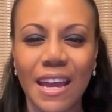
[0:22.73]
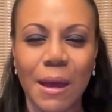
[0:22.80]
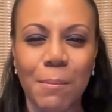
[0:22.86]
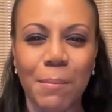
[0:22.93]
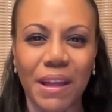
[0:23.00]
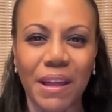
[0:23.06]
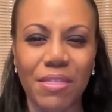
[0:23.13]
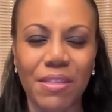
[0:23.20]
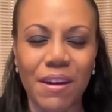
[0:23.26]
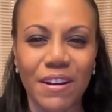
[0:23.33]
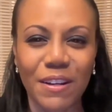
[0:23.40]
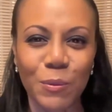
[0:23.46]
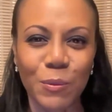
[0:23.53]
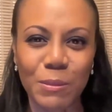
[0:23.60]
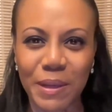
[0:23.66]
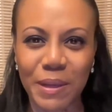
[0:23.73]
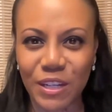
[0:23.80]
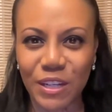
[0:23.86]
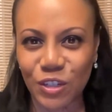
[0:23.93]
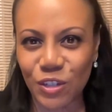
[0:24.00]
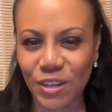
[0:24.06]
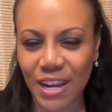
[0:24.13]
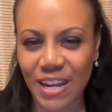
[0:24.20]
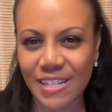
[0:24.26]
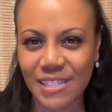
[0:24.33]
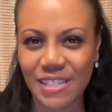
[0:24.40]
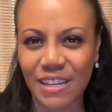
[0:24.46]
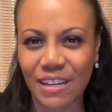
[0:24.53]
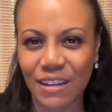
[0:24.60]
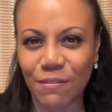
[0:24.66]
but I thought it would be a good
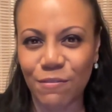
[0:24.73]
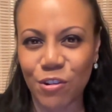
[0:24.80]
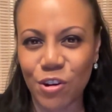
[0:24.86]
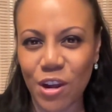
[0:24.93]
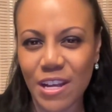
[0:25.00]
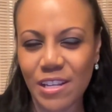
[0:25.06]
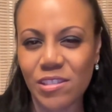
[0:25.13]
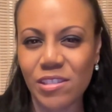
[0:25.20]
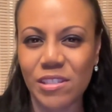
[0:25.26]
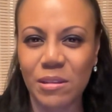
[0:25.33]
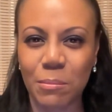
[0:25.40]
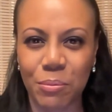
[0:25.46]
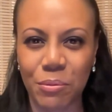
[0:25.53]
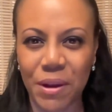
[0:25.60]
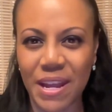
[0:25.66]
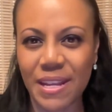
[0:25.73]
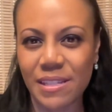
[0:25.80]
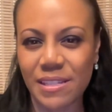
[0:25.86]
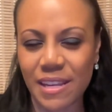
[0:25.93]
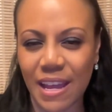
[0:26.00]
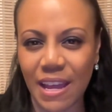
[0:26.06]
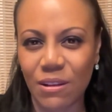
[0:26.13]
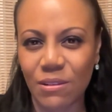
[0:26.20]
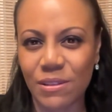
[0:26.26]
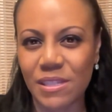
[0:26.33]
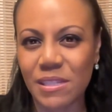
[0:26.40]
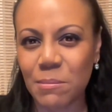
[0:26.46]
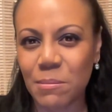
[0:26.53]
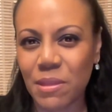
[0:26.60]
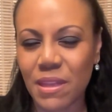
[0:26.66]
idea for us to break down
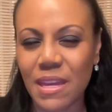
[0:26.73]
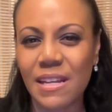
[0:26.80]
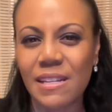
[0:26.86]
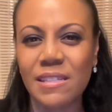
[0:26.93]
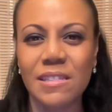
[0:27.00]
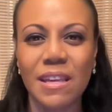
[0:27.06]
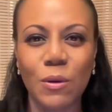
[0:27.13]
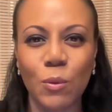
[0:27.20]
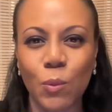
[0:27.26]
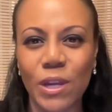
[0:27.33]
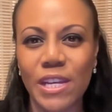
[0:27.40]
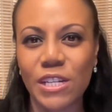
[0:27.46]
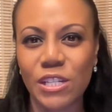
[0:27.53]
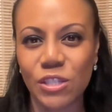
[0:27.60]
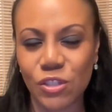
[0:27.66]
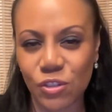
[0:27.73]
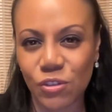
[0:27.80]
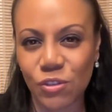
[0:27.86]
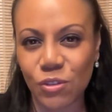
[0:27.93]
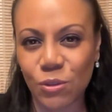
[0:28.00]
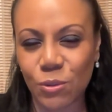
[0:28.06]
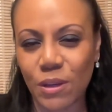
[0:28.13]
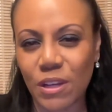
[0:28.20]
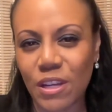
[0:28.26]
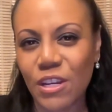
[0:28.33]
some things that we could do